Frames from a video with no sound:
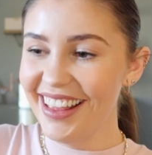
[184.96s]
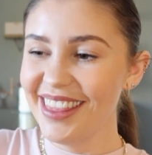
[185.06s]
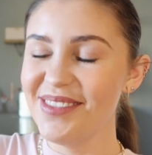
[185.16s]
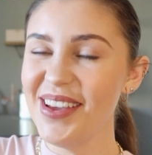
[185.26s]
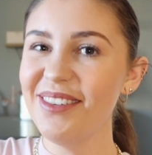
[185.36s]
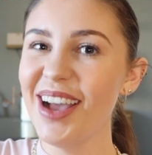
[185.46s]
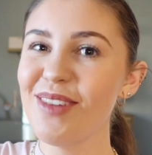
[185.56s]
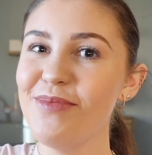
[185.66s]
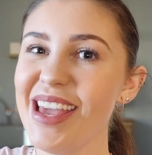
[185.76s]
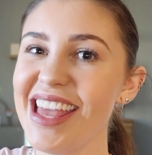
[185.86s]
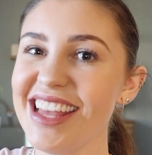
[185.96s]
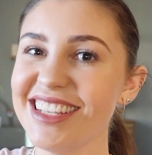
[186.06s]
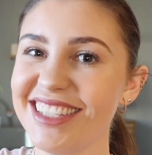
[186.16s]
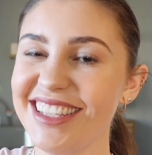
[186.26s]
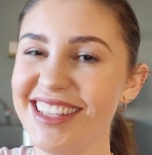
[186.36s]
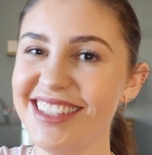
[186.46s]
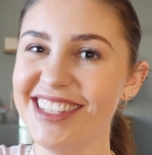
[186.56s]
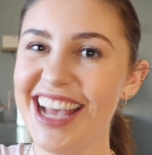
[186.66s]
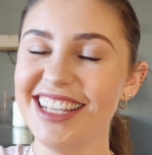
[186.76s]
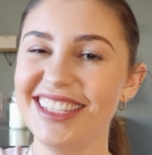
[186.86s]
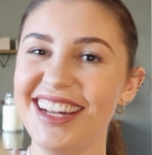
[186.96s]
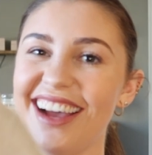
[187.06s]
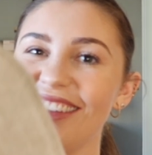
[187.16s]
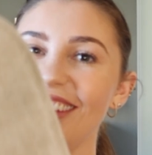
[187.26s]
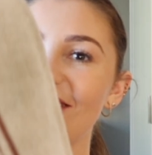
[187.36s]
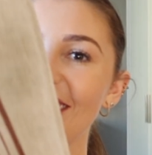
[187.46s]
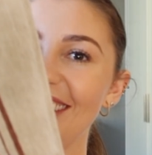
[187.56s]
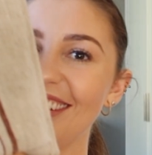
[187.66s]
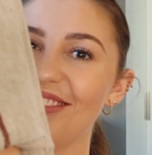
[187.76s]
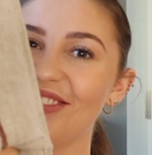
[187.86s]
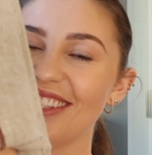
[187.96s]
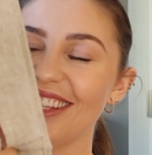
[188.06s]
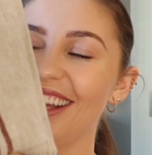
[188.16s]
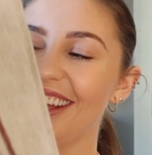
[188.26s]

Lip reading: the bit where Pete's testing out the oven gloves.